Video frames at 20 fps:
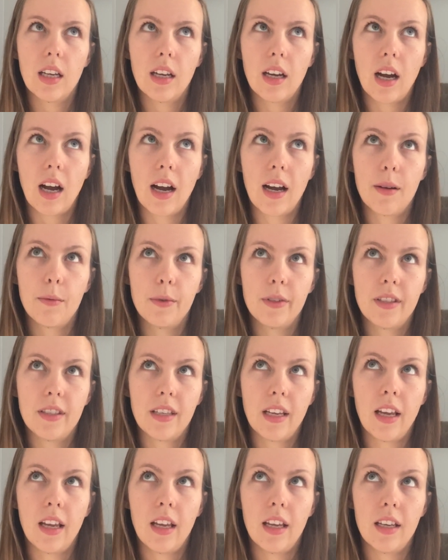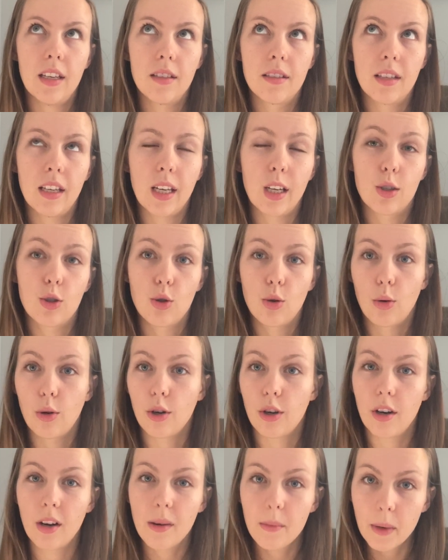I would say is like a
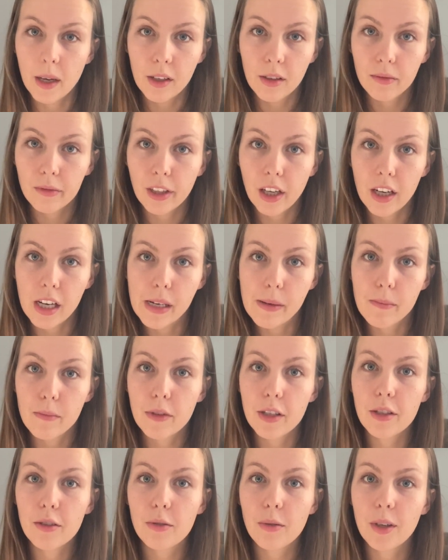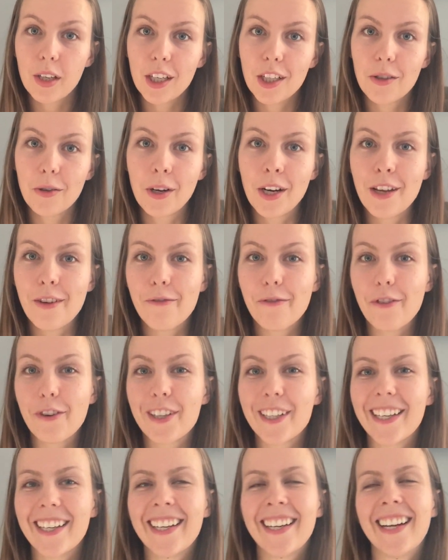shorter amount of time than
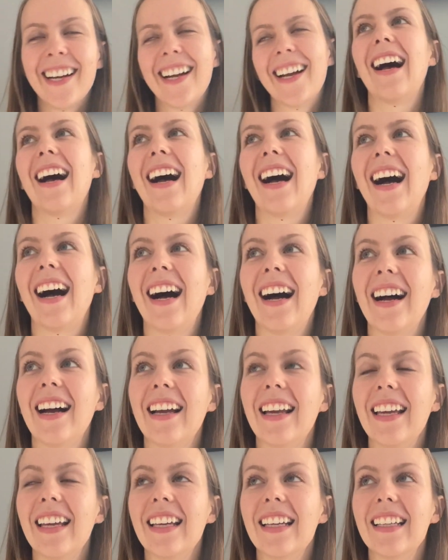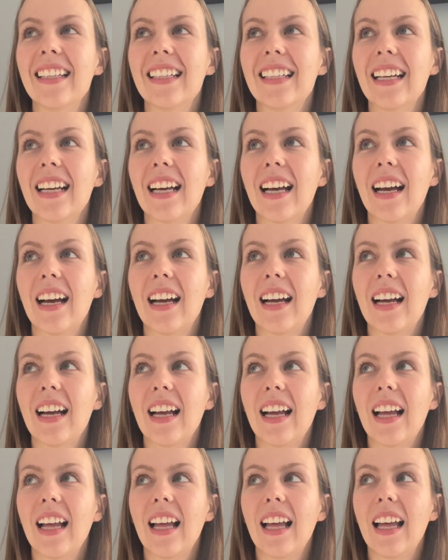2024. I
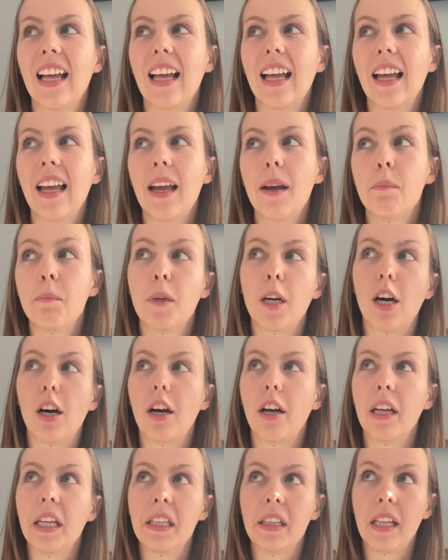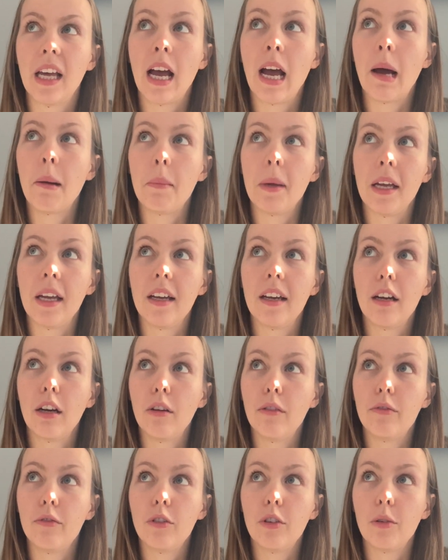am not in the habit of
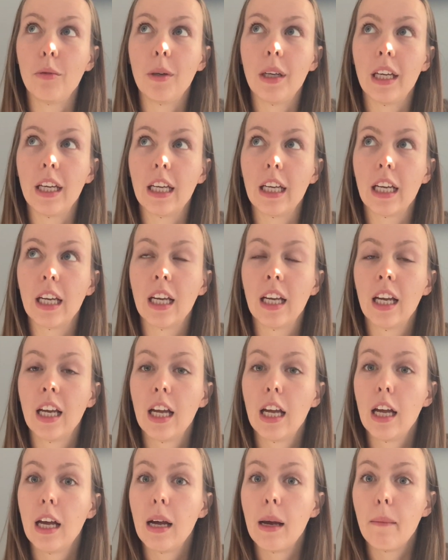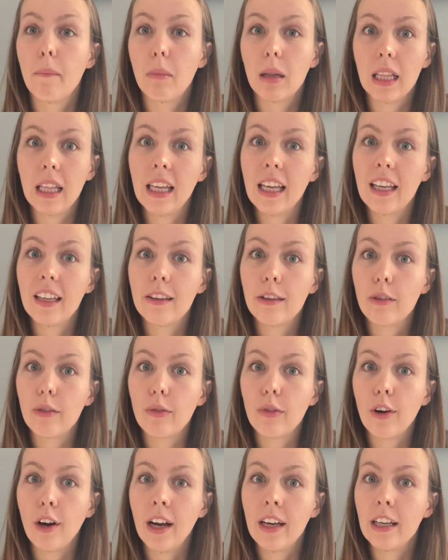doing plans
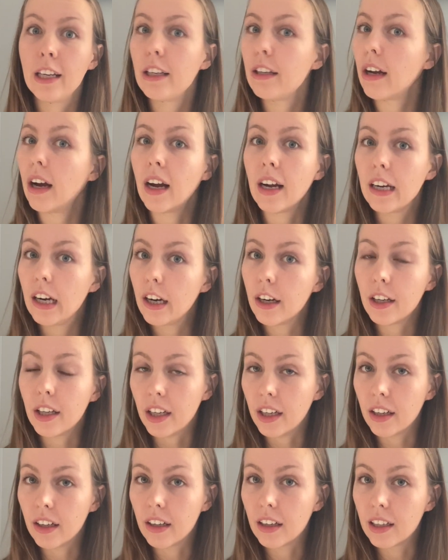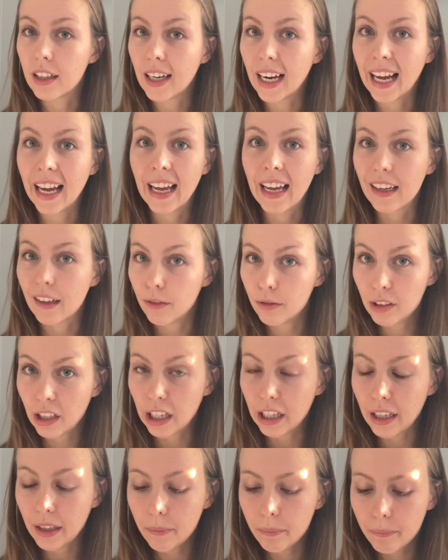for an entire year ahead of
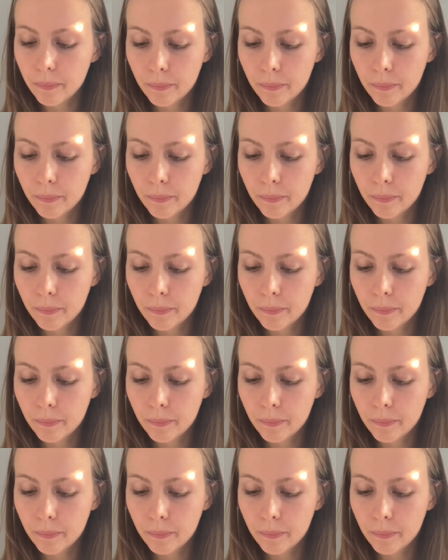time,